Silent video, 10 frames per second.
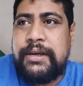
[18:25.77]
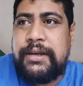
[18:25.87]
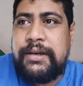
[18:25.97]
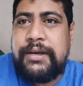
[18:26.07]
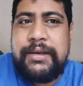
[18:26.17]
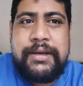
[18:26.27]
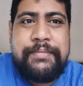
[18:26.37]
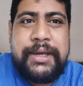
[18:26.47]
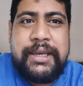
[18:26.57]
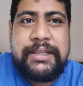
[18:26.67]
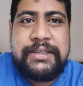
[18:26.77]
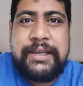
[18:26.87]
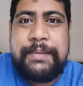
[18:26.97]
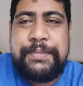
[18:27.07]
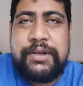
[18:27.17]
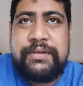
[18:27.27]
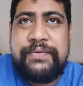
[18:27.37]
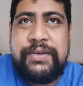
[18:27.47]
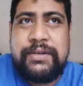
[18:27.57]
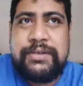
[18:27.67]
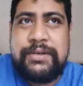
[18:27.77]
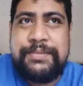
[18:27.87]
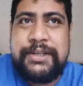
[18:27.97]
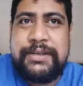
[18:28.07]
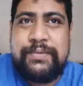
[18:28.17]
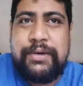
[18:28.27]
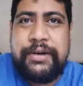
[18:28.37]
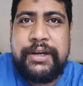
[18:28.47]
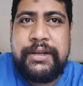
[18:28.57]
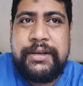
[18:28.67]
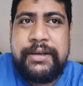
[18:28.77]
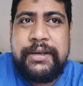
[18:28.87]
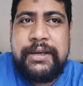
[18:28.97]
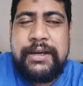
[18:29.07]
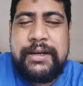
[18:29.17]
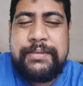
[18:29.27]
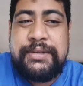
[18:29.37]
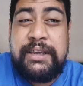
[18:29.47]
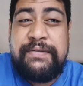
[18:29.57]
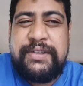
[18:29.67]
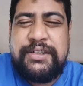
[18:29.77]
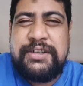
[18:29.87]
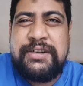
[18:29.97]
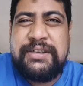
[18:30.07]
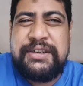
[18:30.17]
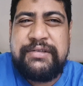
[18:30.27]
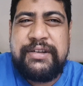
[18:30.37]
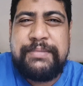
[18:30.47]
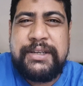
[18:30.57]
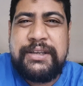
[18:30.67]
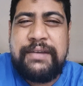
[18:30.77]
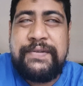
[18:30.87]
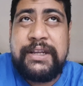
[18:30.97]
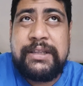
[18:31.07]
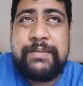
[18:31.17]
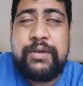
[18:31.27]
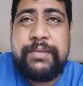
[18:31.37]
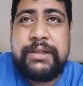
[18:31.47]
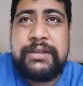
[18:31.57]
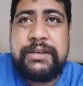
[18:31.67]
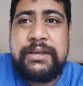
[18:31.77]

And yeah, I might get zapped on the field, so I'm just worried. Safety, just considering my safety at the moment.